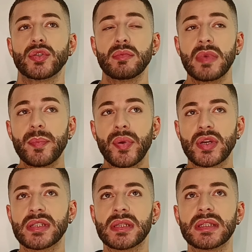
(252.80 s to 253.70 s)
To me
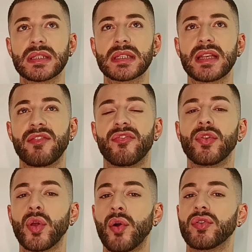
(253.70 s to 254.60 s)
personally, this is a
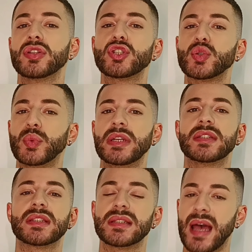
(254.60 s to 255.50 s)
floral sweet
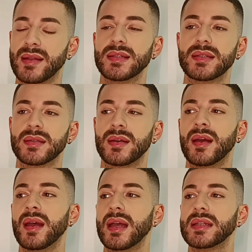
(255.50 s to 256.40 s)
scent.
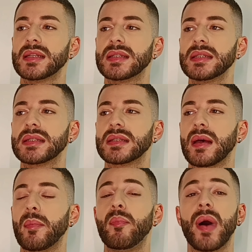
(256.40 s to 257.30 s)
This is
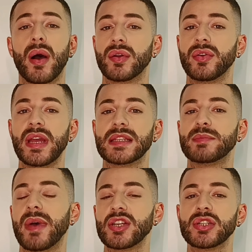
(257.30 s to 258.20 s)
powdery,
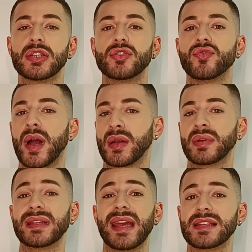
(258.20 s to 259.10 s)
especially in the dry down,
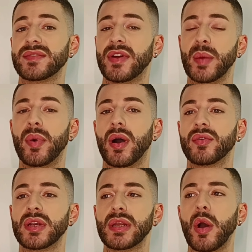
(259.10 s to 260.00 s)
it gets very
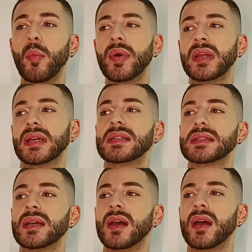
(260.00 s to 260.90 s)
powdery. In the opening,
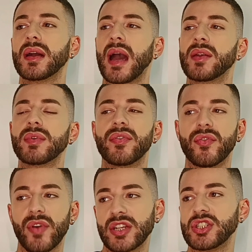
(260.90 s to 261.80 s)
it's kind of
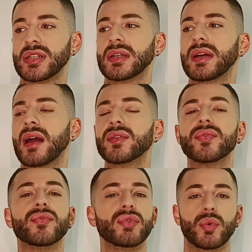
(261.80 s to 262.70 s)
refreshing, kind of
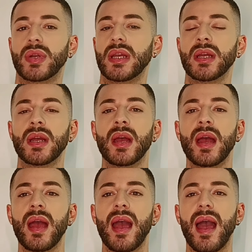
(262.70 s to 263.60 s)
fruity,
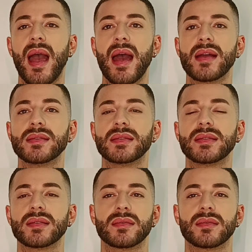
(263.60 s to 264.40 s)
and